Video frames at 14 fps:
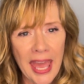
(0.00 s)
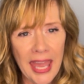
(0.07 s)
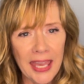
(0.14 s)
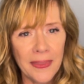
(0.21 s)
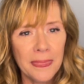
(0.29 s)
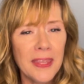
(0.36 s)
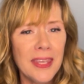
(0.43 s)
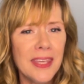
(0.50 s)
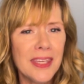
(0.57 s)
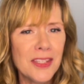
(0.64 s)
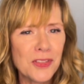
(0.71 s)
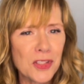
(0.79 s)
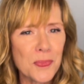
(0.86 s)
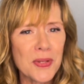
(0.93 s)
And the
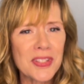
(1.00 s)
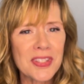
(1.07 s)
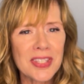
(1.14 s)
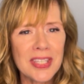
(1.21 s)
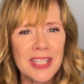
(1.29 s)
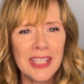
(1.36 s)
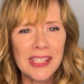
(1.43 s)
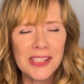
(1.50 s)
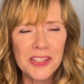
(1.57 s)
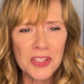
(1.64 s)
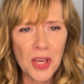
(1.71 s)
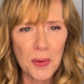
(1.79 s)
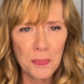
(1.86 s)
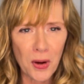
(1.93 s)
intimacy is
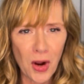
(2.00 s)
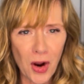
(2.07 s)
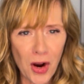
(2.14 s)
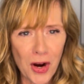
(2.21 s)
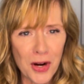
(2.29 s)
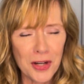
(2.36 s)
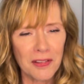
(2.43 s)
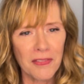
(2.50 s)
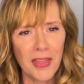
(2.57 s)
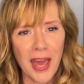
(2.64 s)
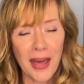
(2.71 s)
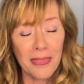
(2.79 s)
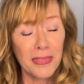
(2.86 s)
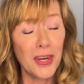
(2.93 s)
a part of
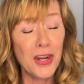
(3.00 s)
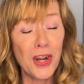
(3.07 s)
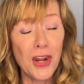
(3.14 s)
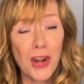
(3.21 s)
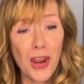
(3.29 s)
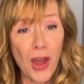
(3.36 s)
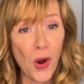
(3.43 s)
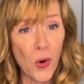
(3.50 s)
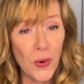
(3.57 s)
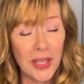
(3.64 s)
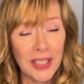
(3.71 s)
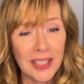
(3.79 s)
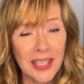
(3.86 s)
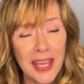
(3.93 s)
that. The
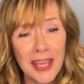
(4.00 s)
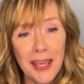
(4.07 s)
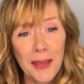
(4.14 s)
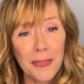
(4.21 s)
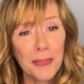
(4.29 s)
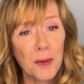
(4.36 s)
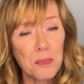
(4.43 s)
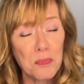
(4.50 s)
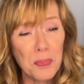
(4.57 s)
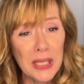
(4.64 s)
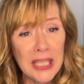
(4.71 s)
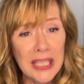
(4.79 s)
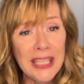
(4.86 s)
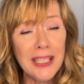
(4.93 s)
knowing, the
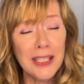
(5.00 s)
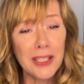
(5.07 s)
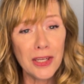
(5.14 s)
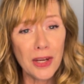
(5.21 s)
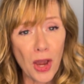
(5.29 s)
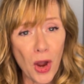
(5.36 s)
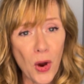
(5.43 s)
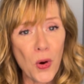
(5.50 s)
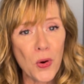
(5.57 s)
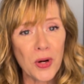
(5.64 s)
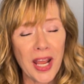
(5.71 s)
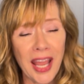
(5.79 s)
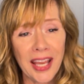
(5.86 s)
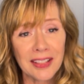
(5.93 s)
being
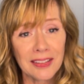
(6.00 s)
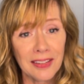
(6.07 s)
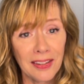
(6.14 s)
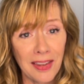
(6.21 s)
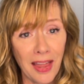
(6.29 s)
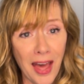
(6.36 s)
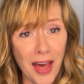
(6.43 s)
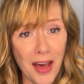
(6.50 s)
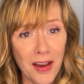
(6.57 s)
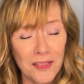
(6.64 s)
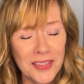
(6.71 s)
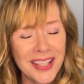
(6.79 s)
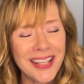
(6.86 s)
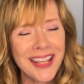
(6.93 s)
known and
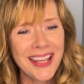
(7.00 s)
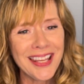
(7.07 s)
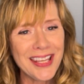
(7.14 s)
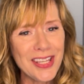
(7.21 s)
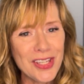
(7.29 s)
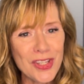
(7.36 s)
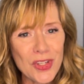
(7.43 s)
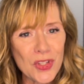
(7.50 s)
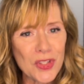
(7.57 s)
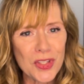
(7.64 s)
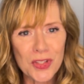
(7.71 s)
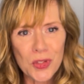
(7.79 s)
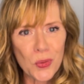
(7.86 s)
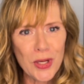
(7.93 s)
loved is
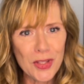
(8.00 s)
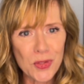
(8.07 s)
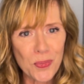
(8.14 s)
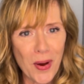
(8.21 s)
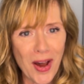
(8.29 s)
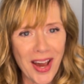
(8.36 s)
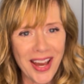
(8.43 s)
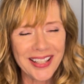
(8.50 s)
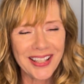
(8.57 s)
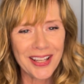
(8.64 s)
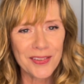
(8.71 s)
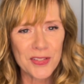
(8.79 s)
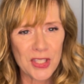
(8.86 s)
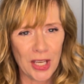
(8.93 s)
the sweet spot
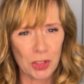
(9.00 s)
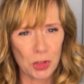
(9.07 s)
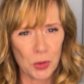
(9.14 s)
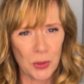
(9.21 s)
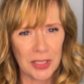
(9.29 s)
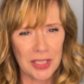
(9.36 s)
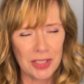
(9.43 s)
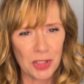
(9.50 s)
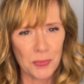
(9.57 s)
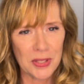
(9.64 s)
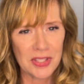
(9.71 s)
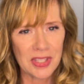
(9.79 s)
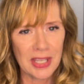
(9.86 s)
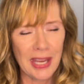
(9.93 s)
of sexual
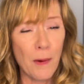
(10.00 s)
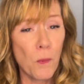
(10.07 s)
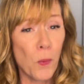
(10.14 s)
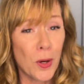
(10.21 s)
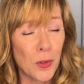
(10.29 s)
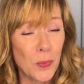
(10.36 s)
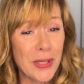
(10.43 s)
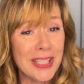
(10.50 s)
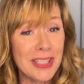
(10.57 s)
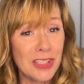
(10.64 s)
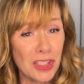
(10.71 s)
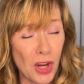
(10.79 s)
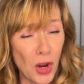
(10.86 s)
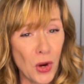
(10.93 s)
intimacy. And when we
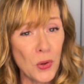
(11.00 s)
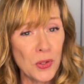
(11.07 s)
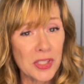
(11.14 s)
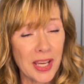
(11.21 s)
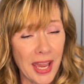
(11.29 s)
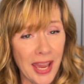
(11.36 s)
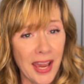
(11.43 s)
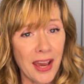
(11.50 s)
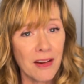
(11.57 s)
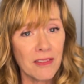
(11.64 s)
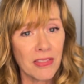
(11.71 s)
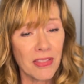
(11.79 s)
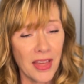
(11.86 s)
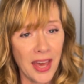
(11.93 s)
don't have
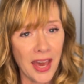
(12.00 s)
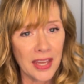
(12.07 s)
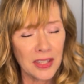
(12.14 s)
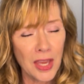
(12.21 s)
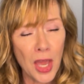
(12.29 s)
that,